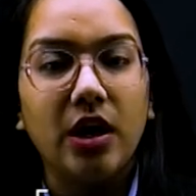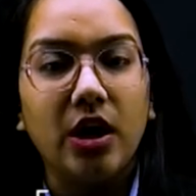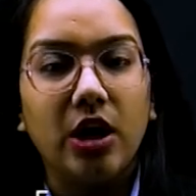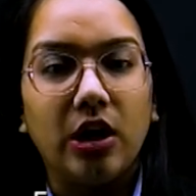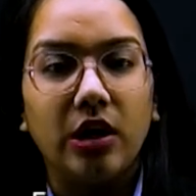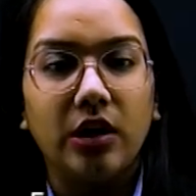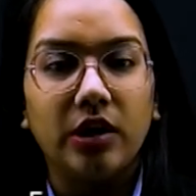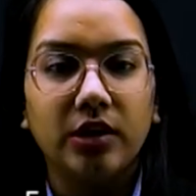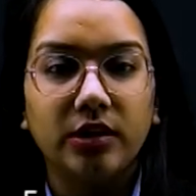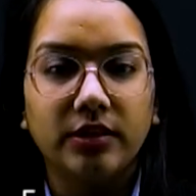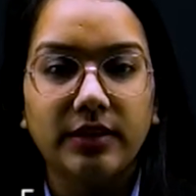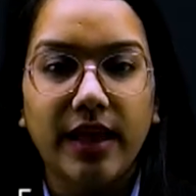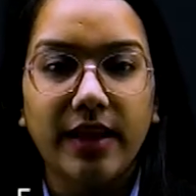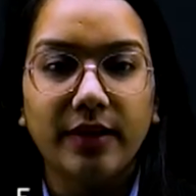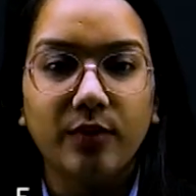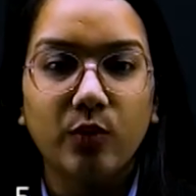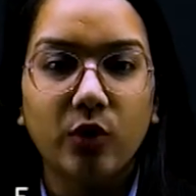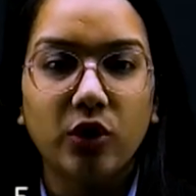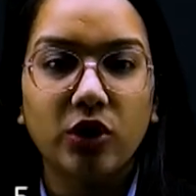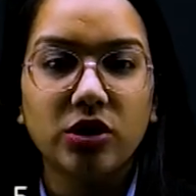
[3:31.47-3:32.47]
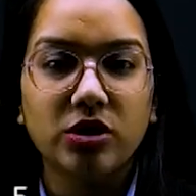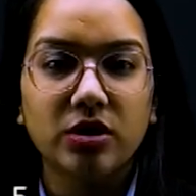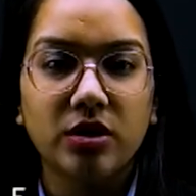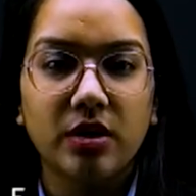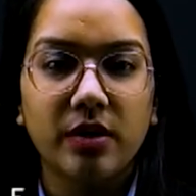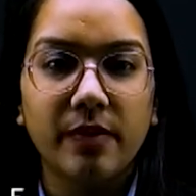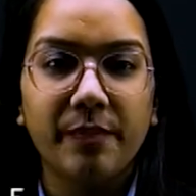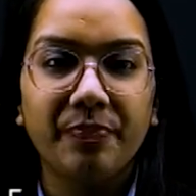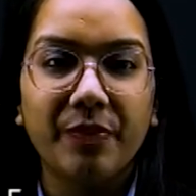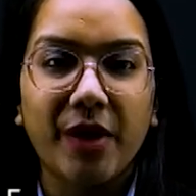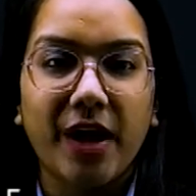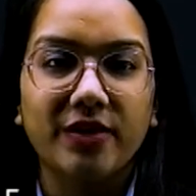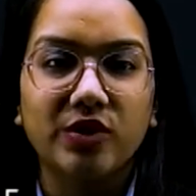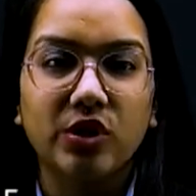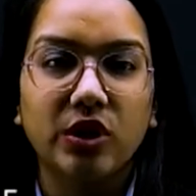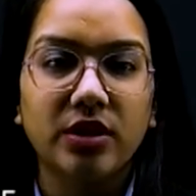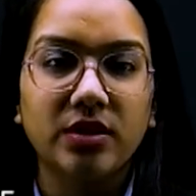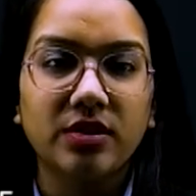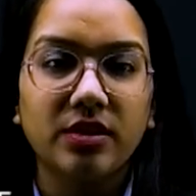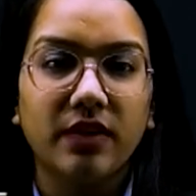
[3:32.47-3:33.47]
That was, as you
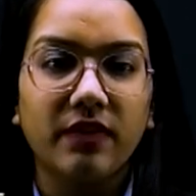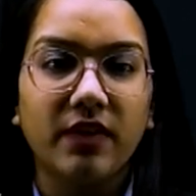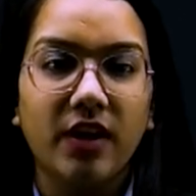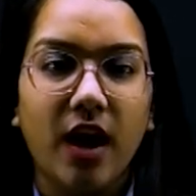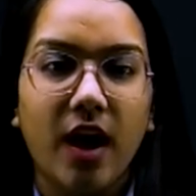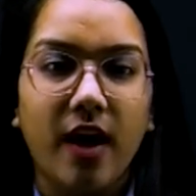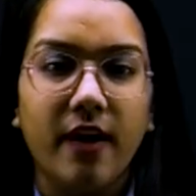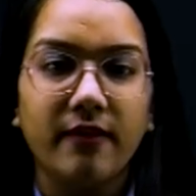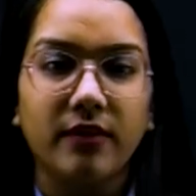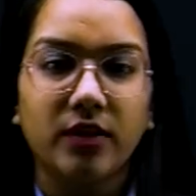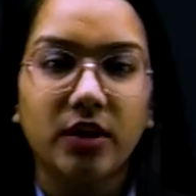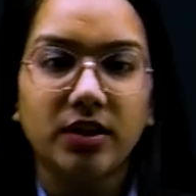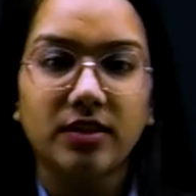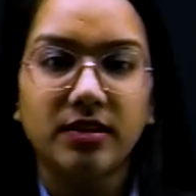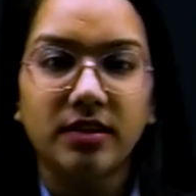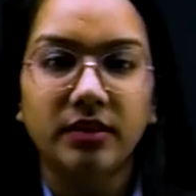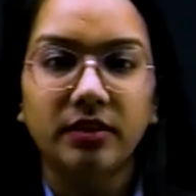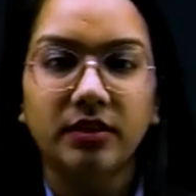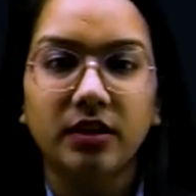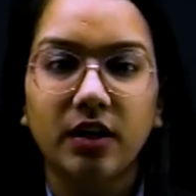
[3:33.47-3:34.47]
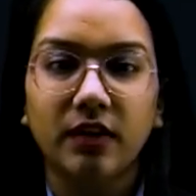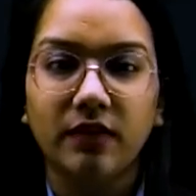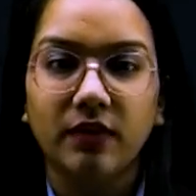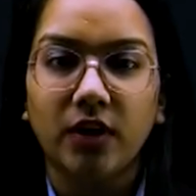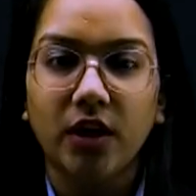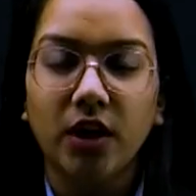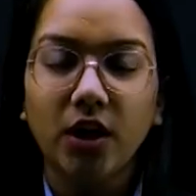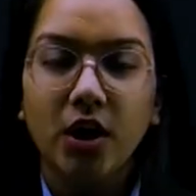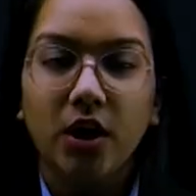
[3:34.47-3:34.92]
can see, we have this interval.